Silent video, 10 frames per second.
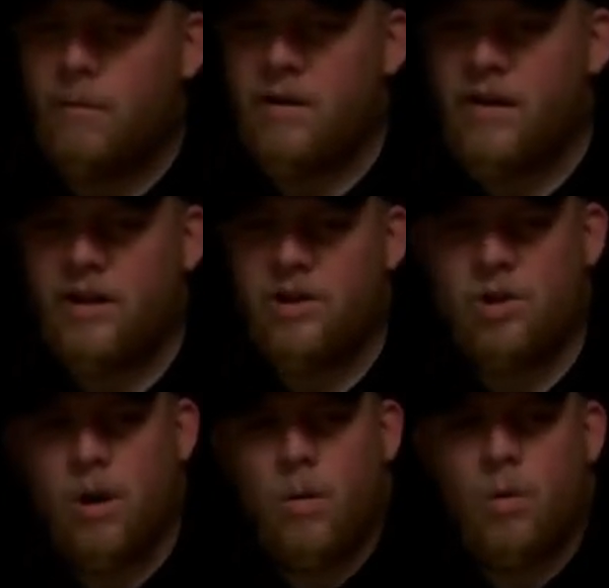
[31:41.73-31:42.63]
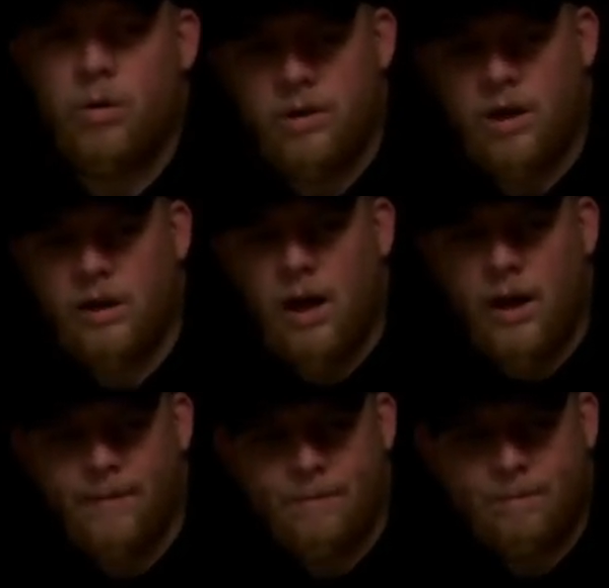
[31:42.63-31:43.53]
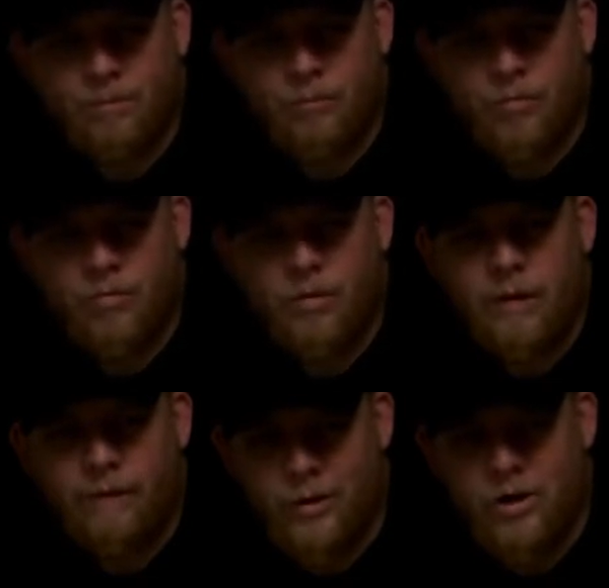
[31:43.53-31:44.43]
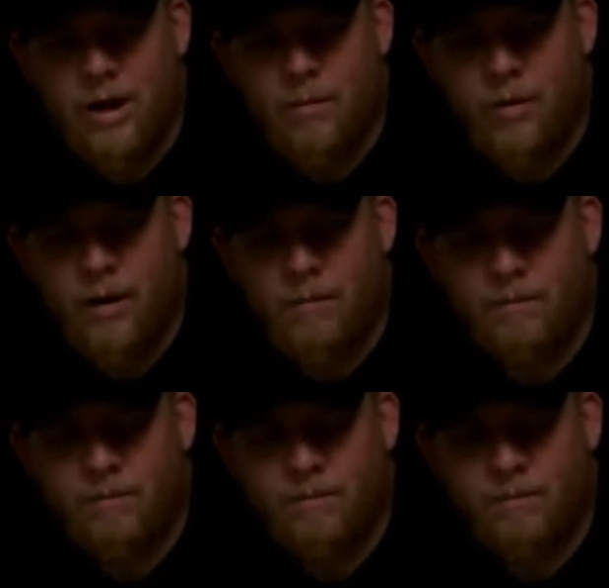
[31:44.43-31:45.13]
bit of that Star Wars Online the first time around.